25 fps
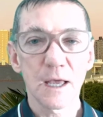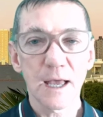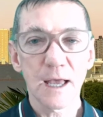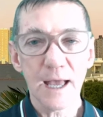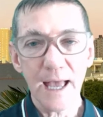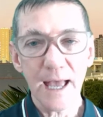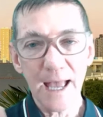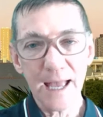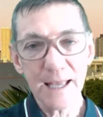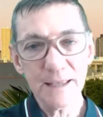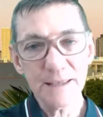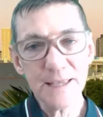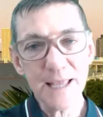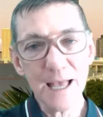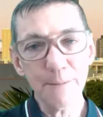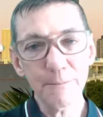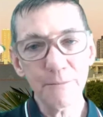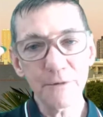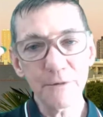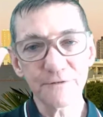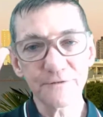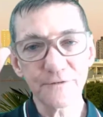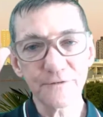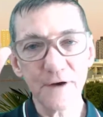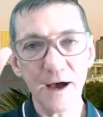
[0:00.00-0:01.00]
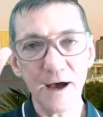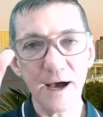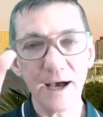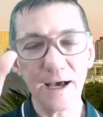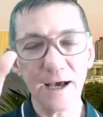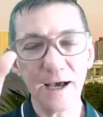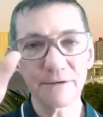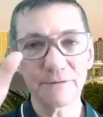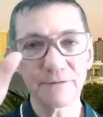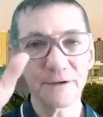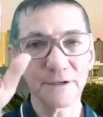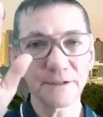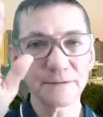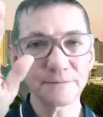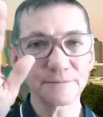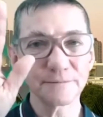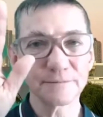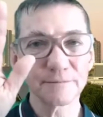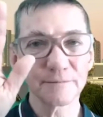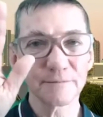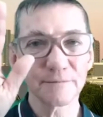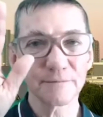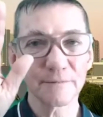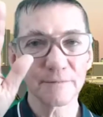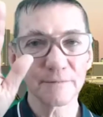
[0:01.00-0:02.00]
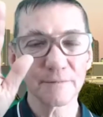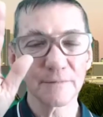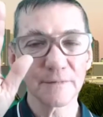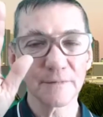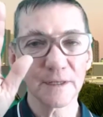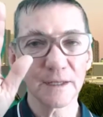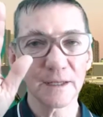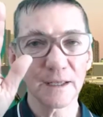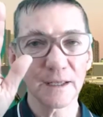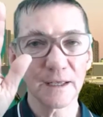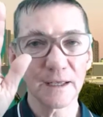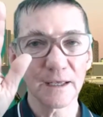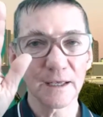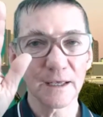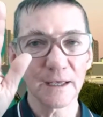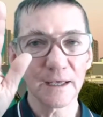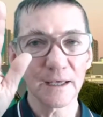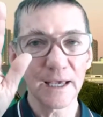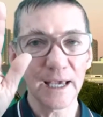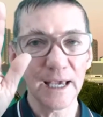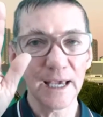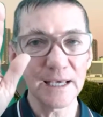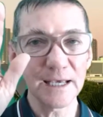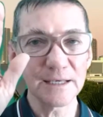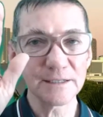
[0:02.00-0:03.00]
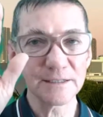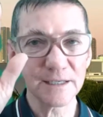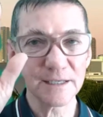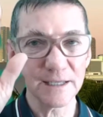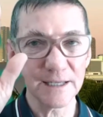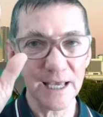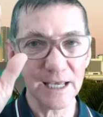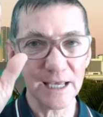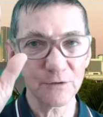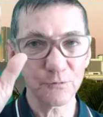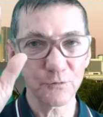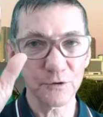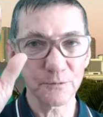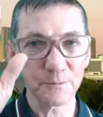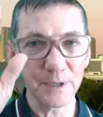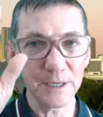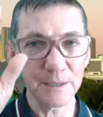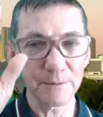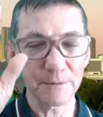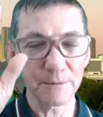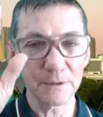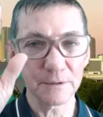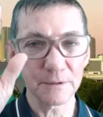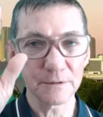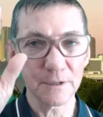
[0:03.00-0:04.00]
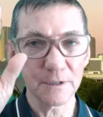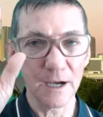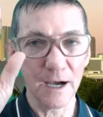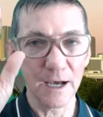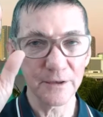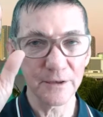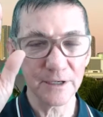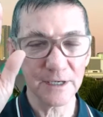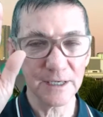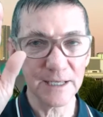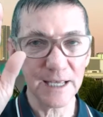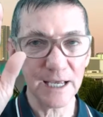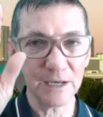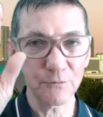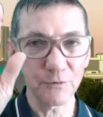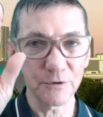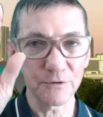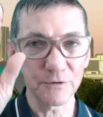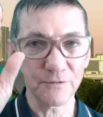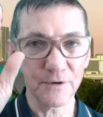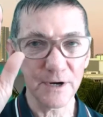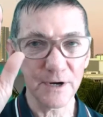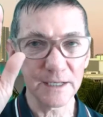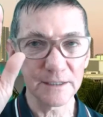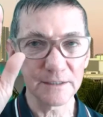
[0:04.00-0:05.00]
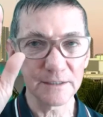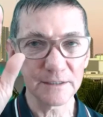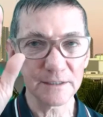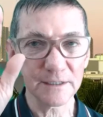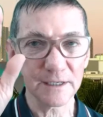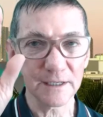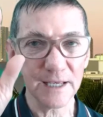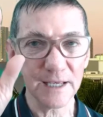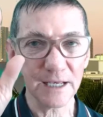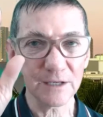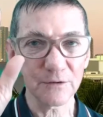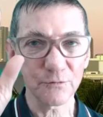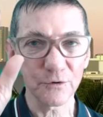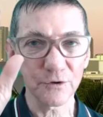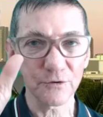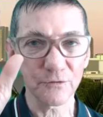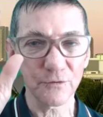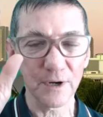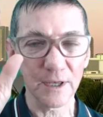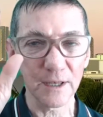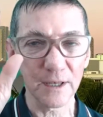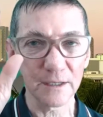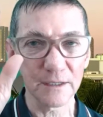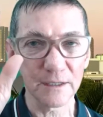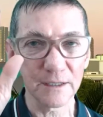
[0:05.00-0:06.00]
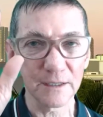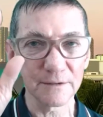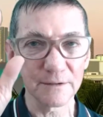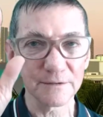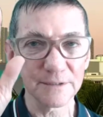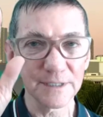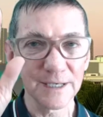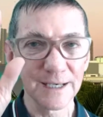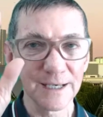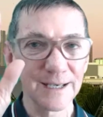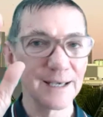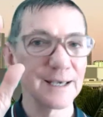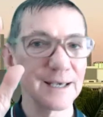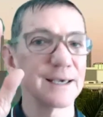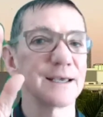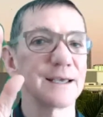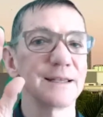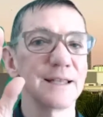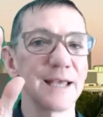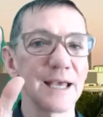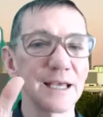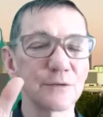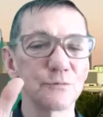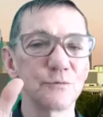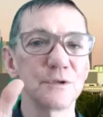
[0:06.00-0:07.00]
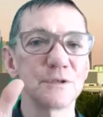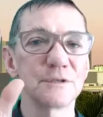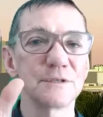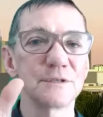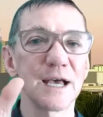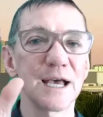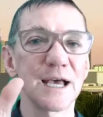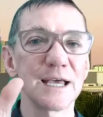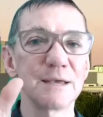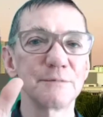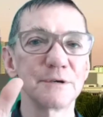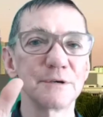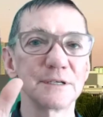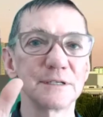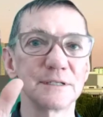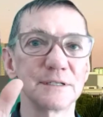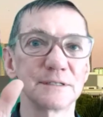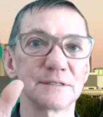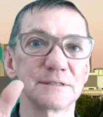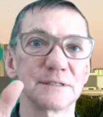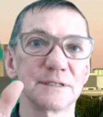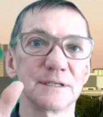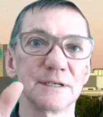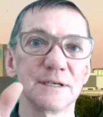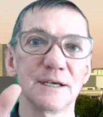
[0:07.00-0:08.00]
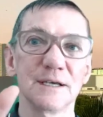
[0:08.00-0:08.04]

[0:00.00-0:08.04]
And number five is connect with people. Either connect with friends, connect with relatives, connect with neighbors.